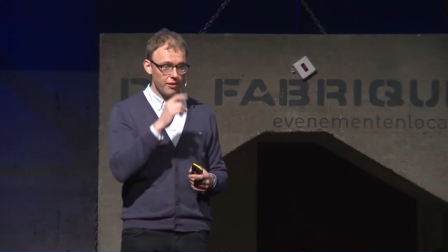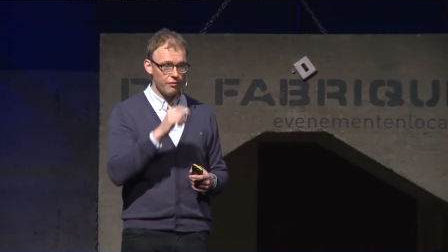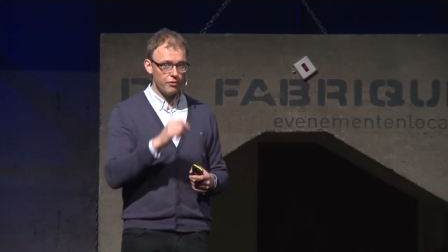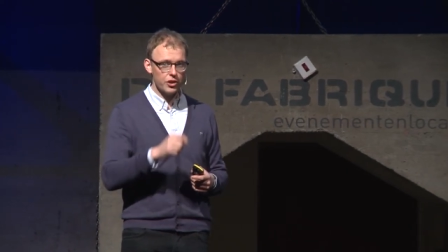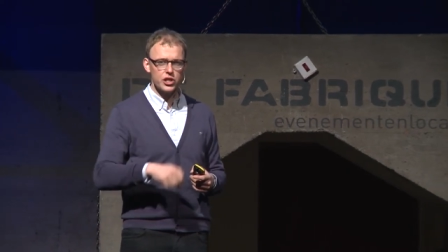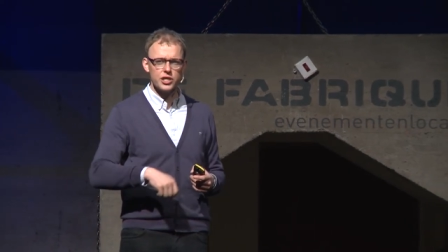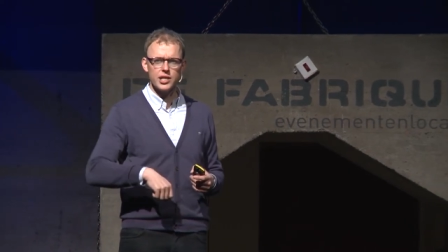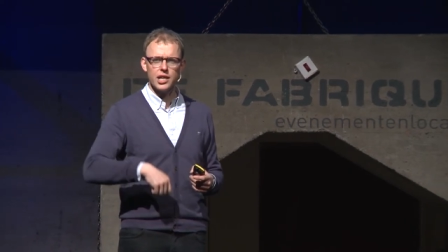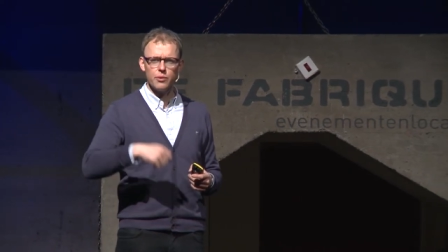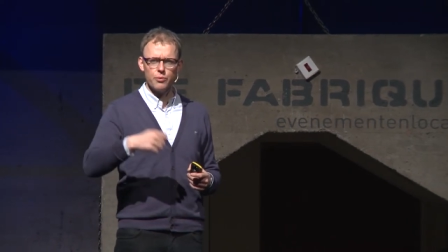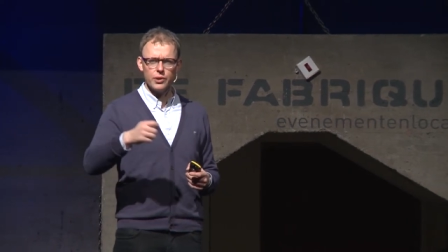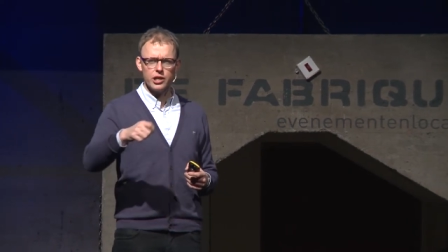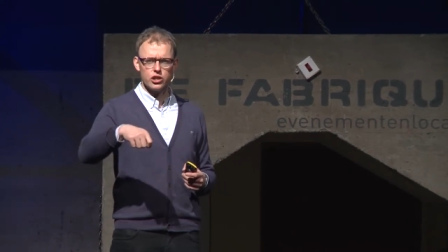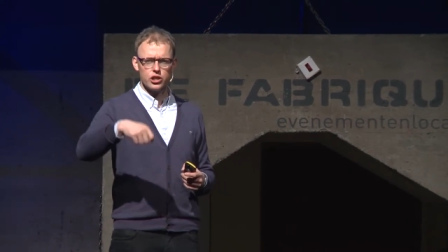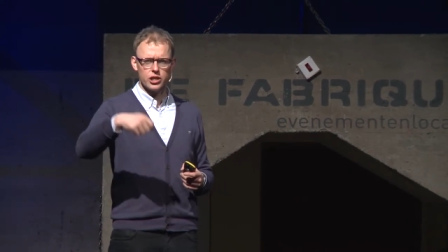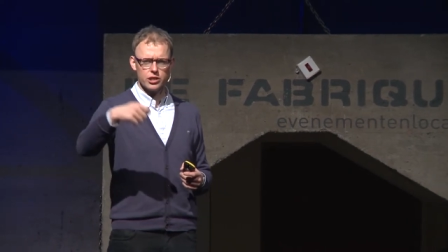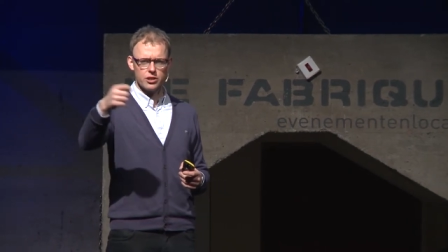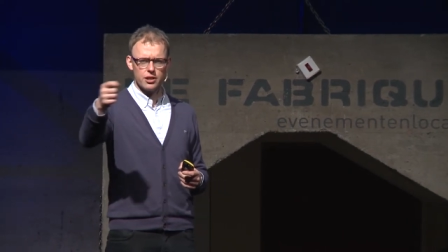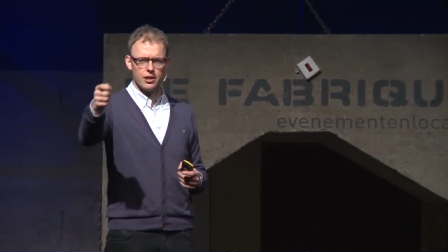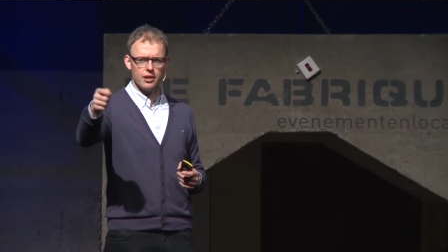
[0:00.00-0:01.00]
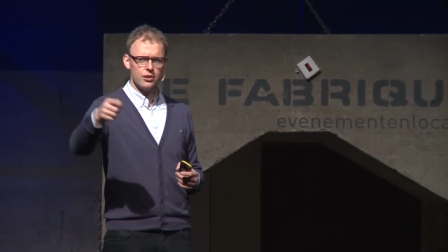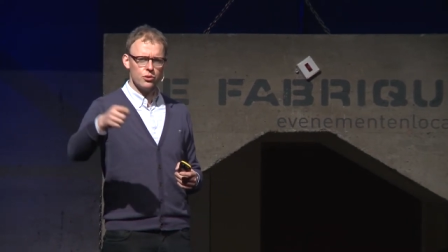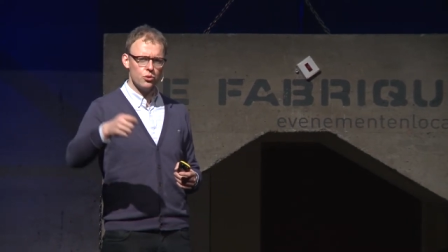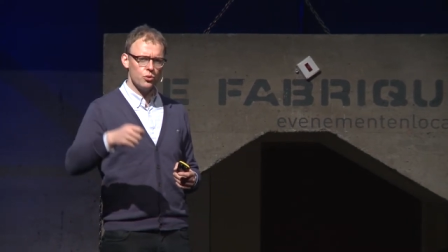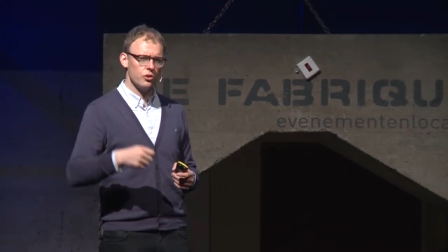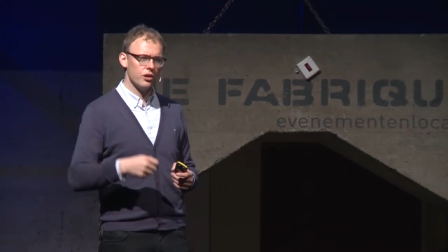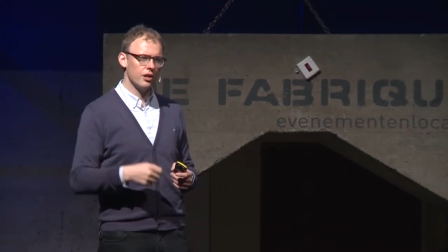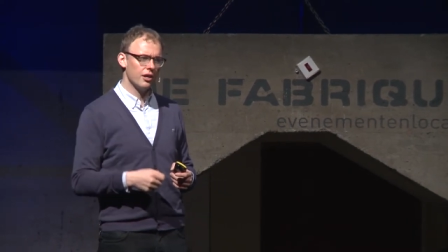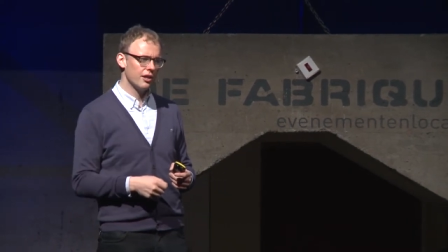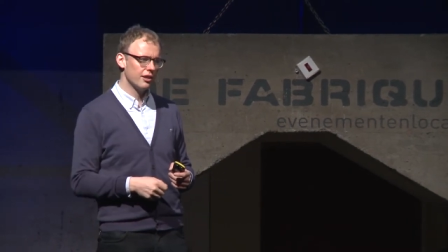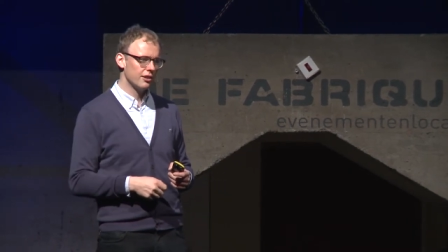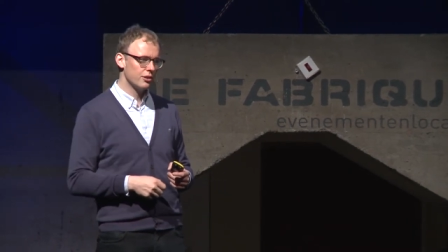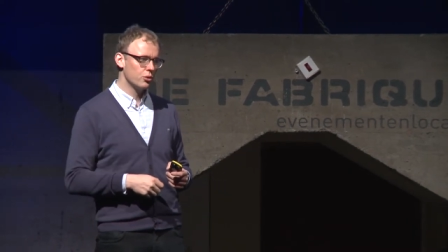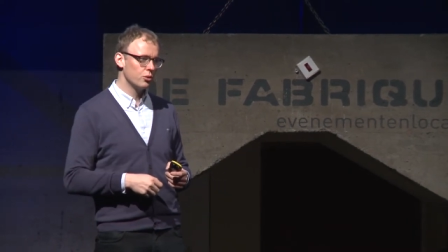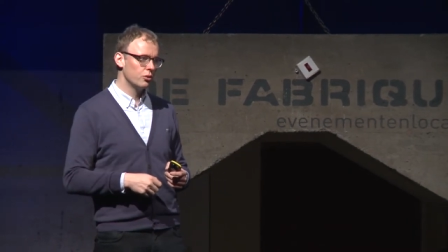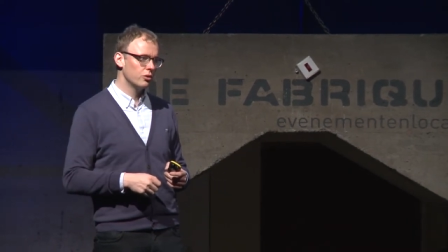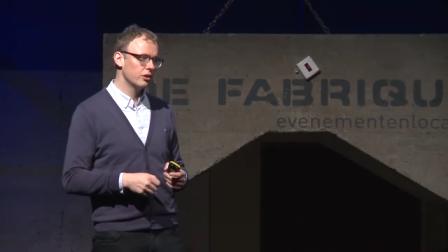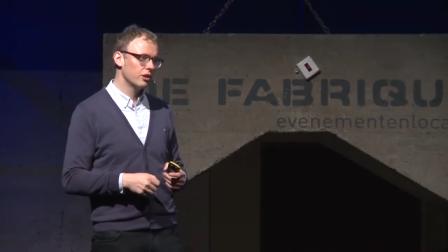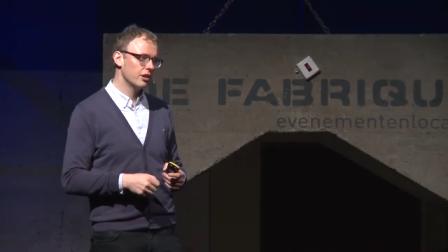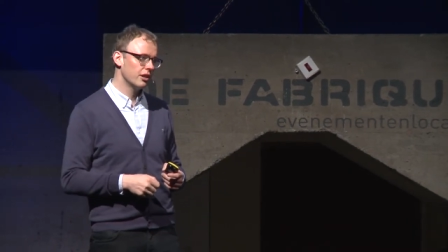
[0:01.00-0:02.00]
which is anyway just uh, two, uh,
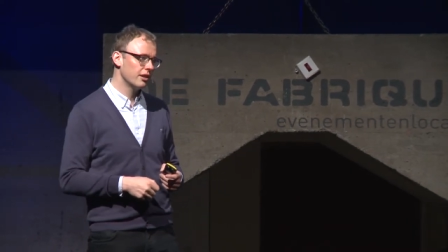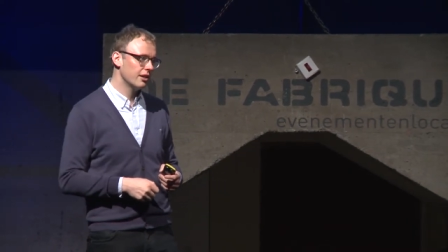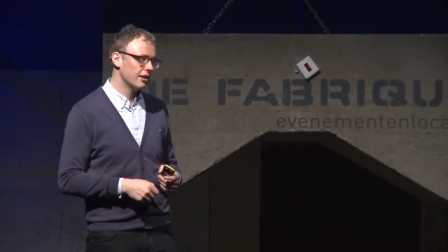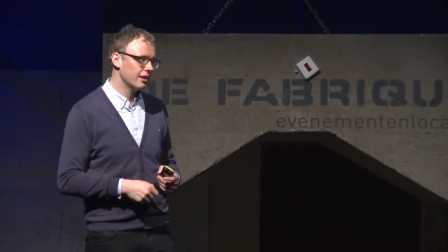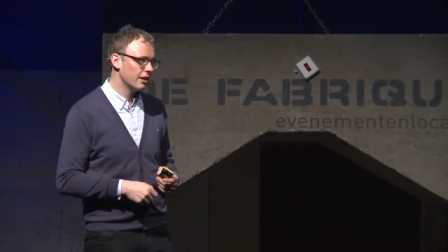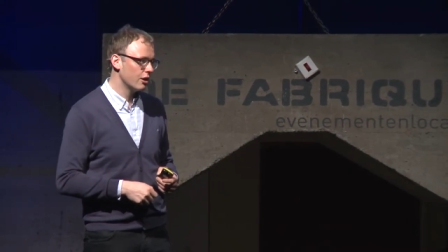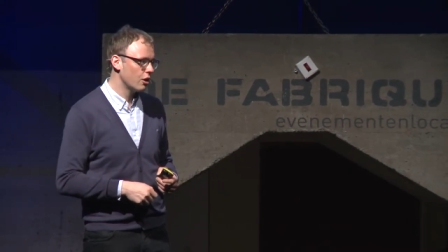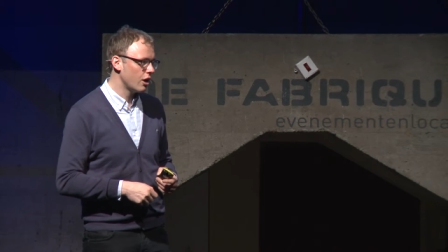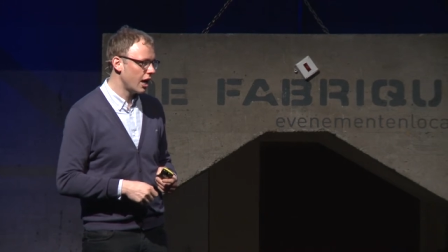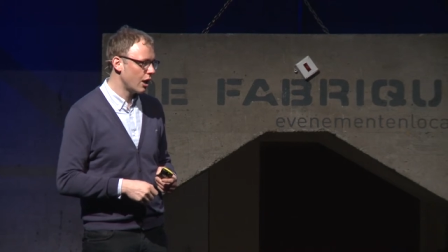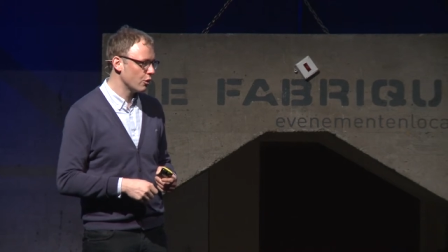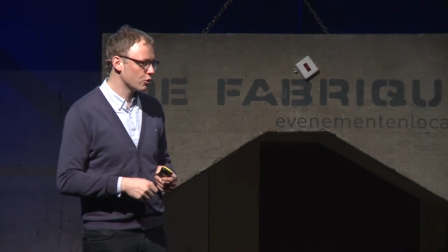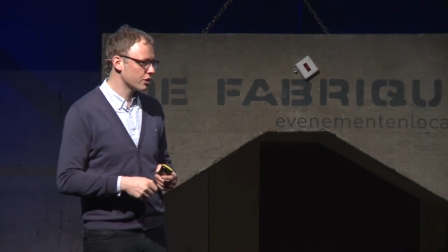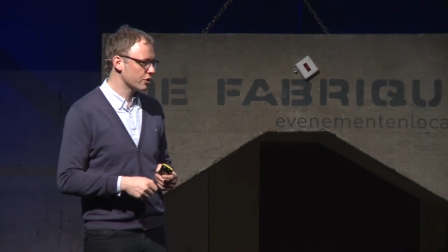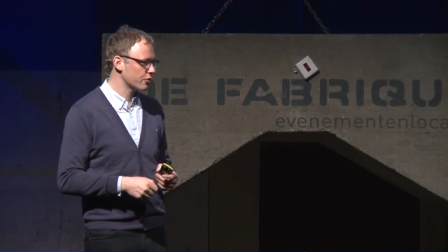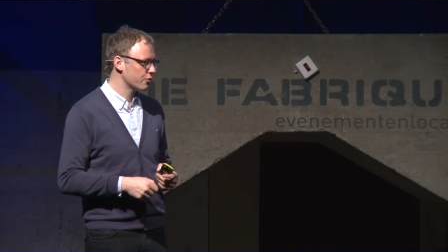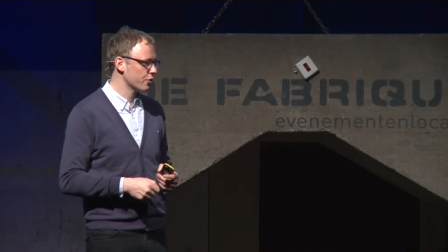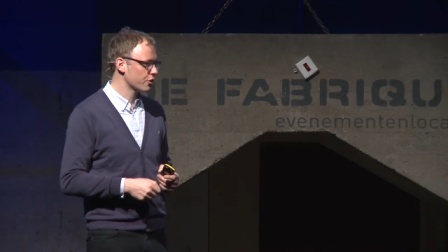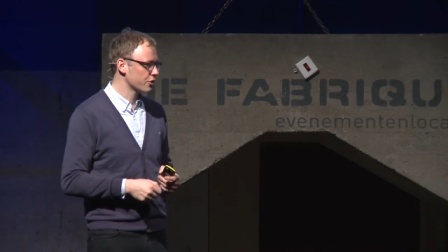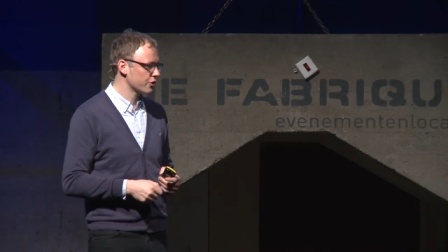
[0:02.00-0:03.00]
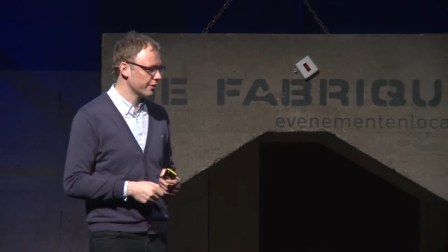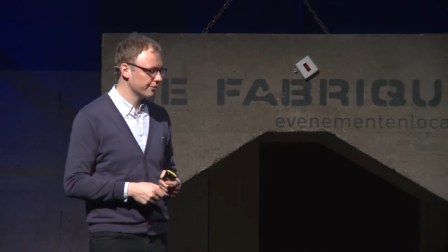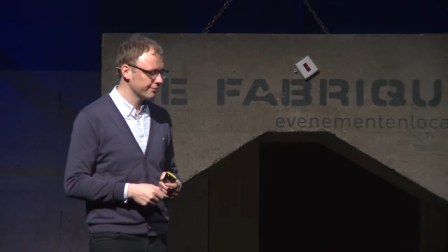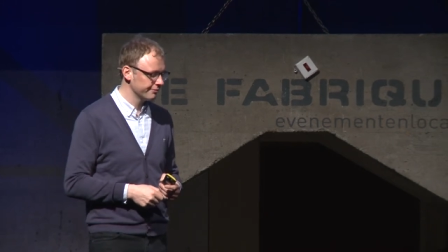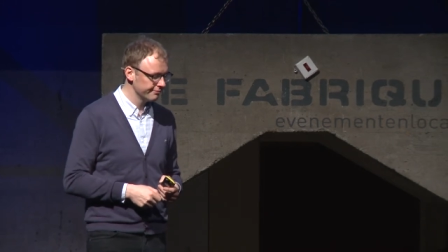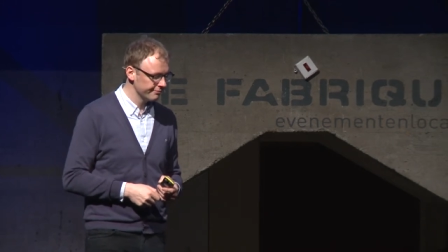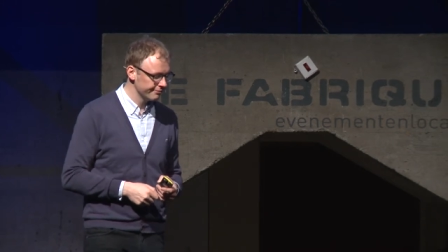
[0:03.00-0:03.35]
two uh, houses further.